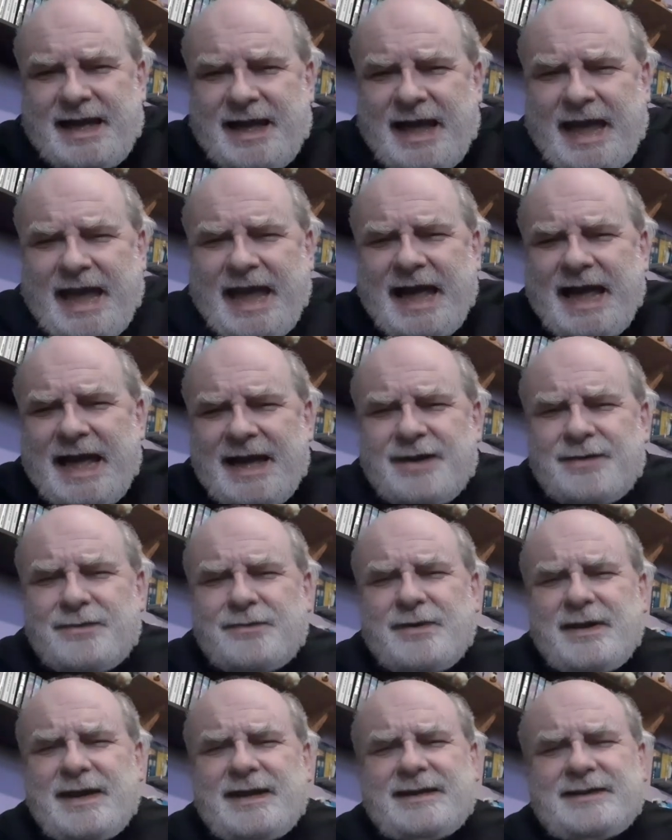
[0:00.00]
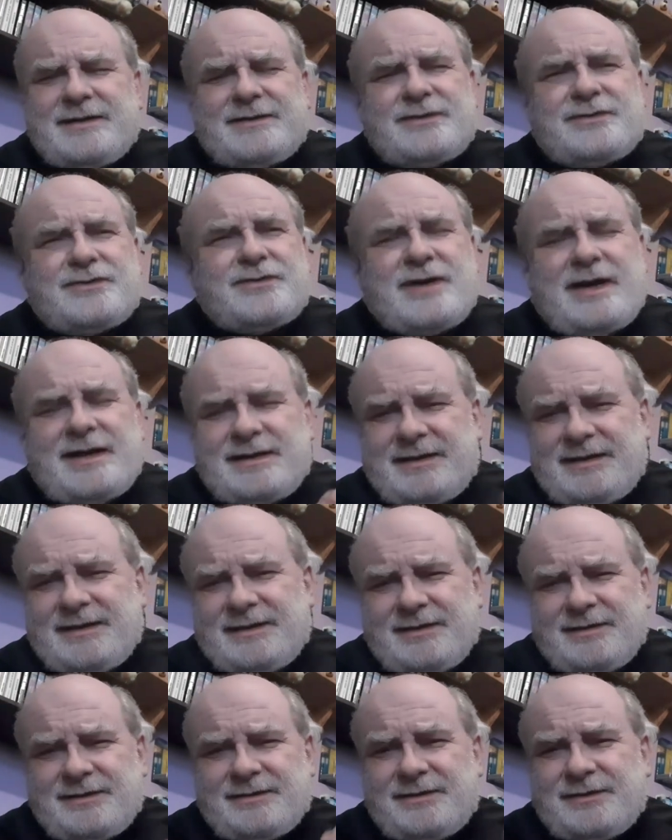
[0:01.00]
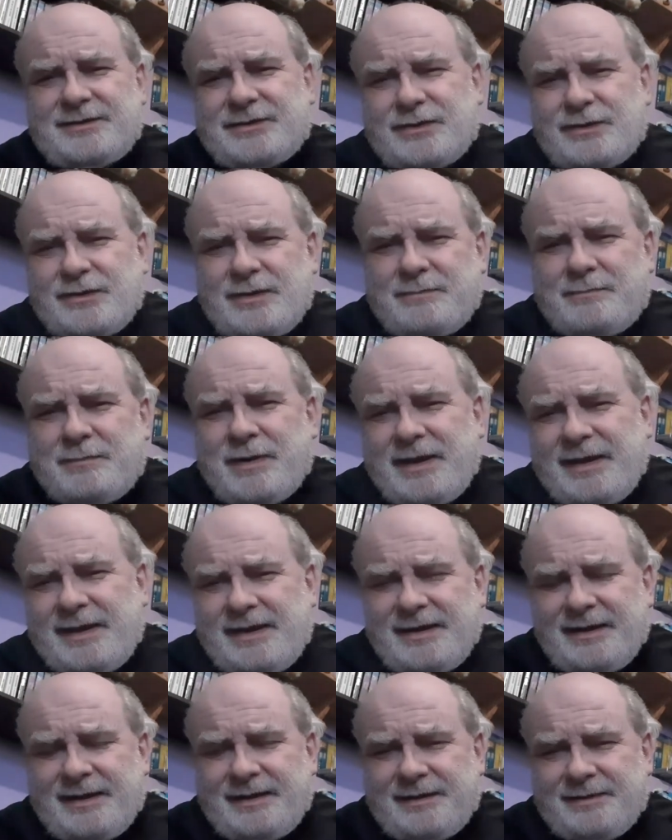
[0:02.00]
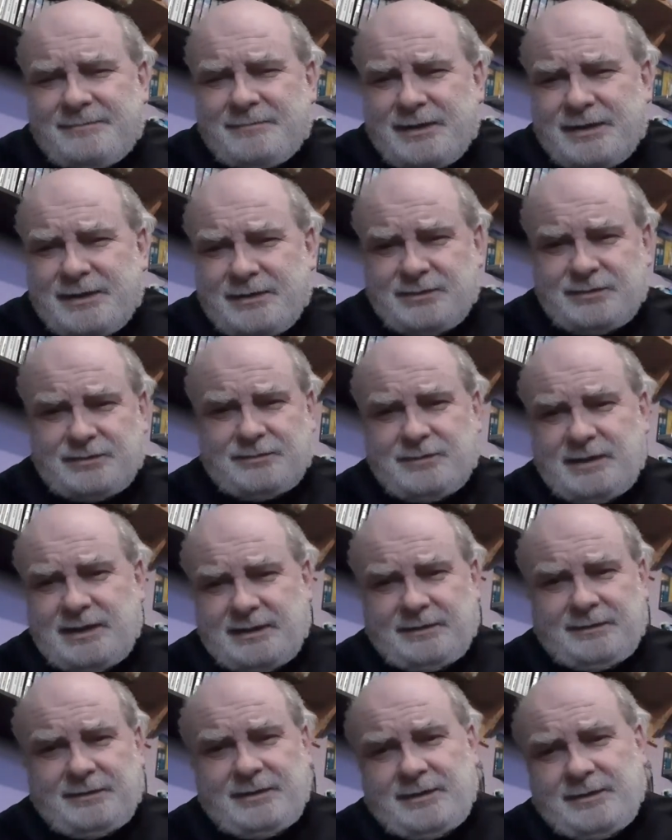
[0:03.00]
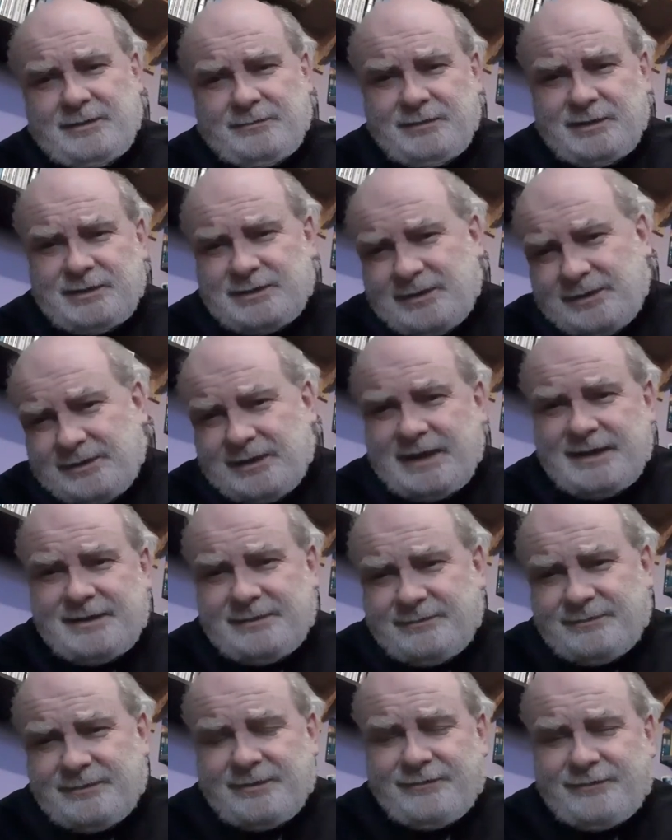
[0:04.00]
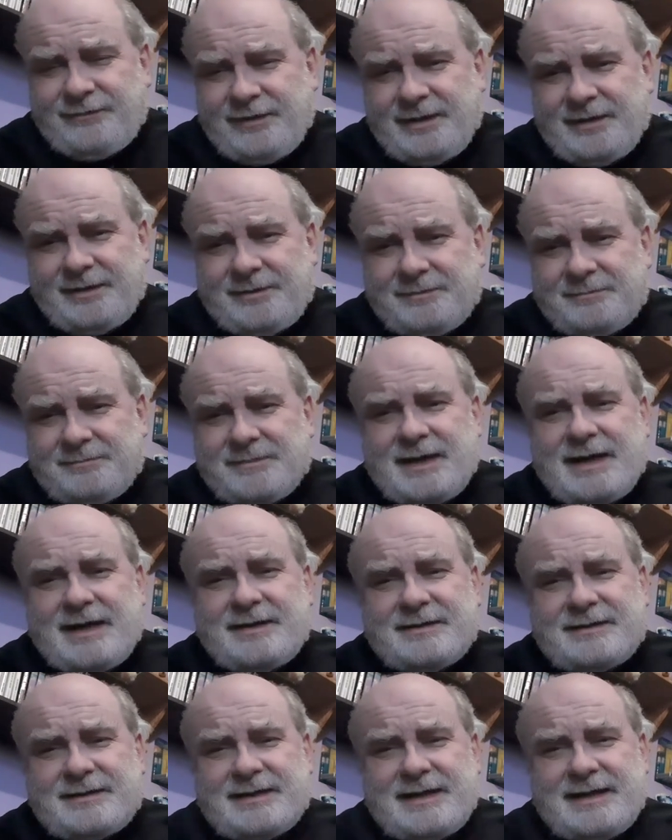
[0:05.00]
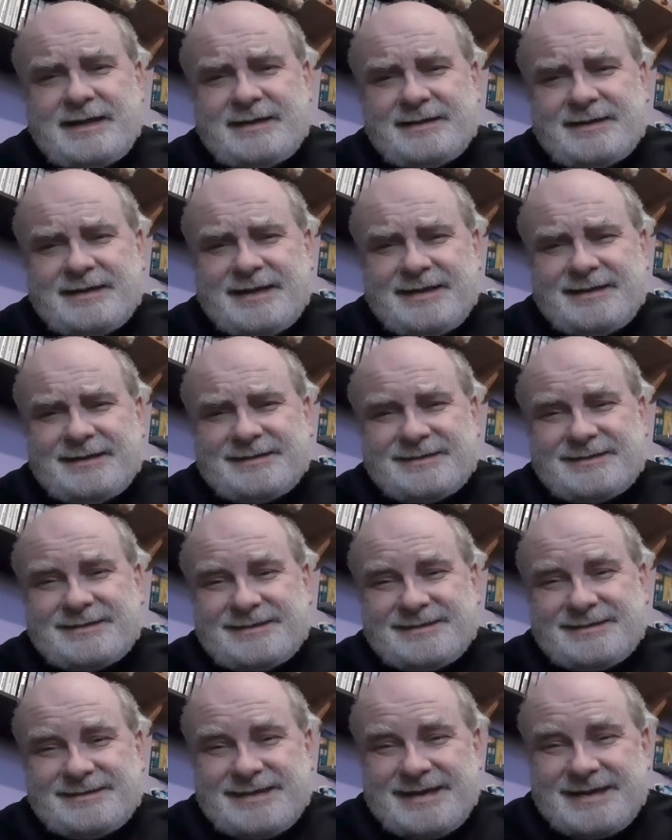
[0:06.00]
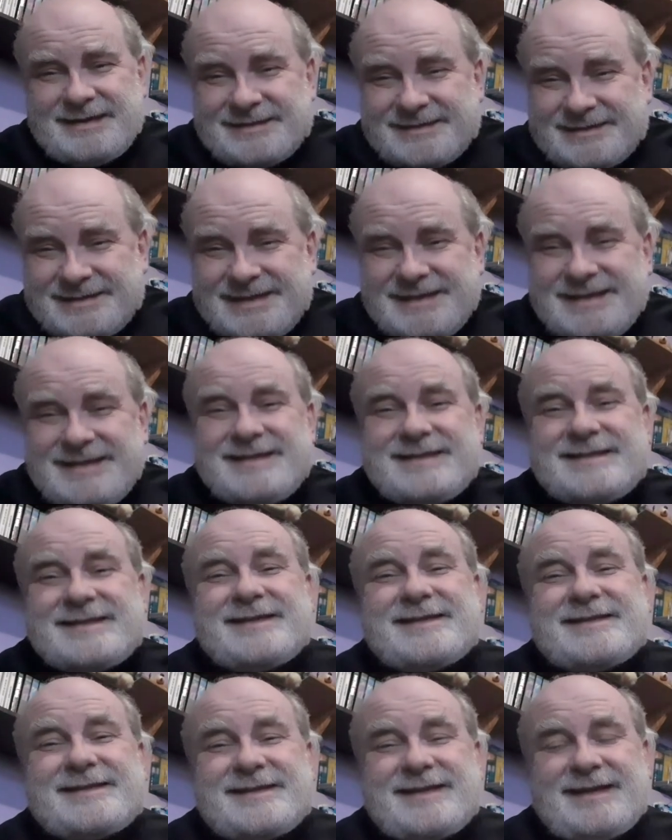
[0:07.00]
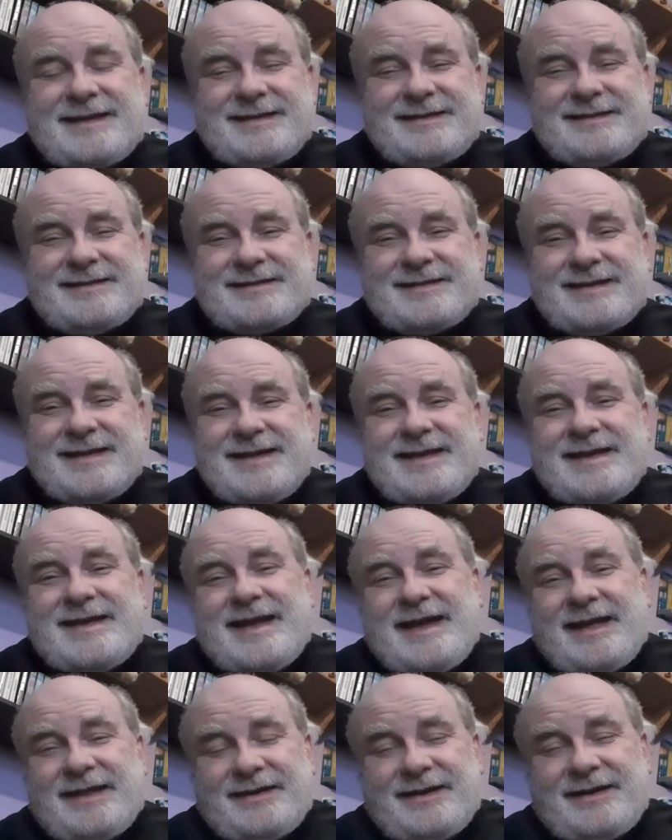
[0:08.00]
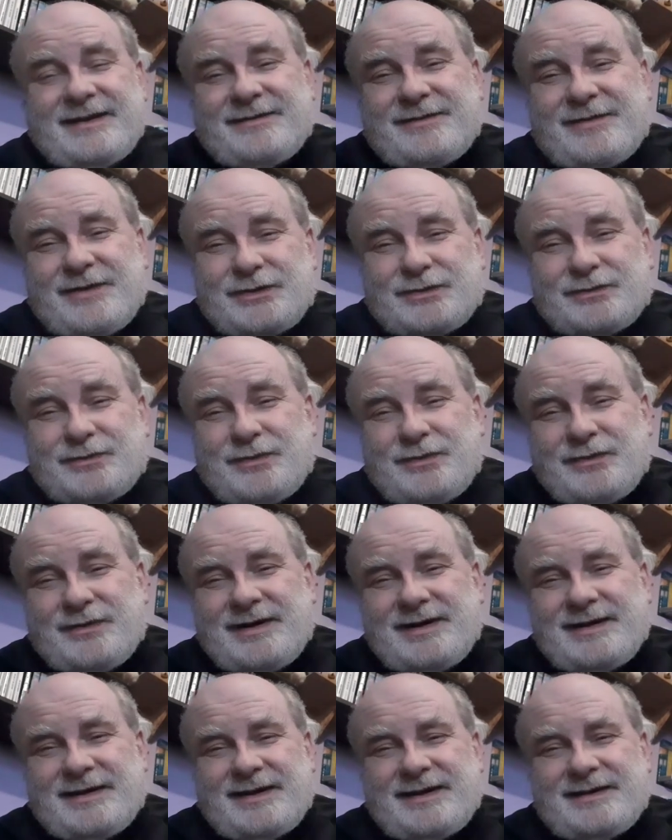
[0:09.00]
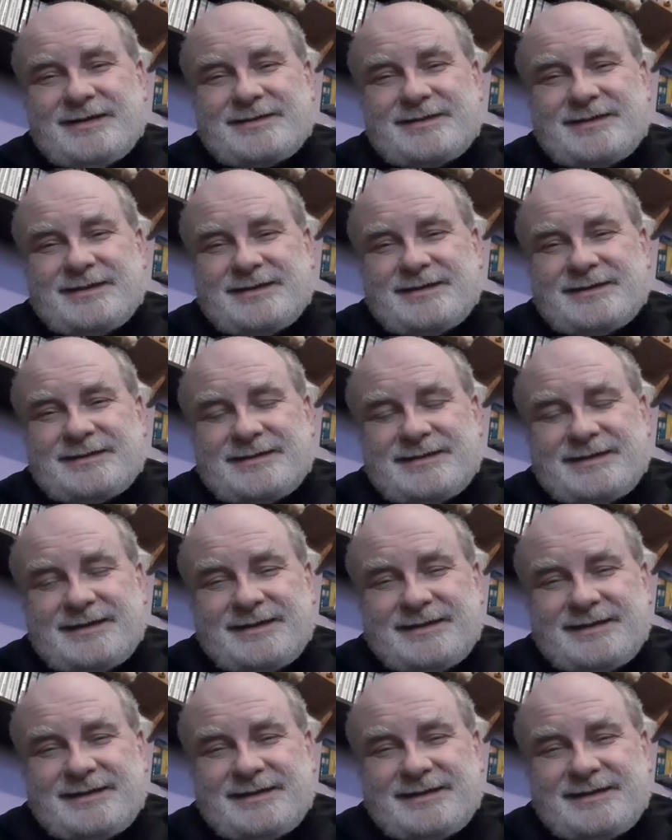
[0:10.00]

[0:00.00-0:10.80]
how is Dracula going to appear? Because, well, we saw the end of the film, and it teases things. And then, of course, we realise that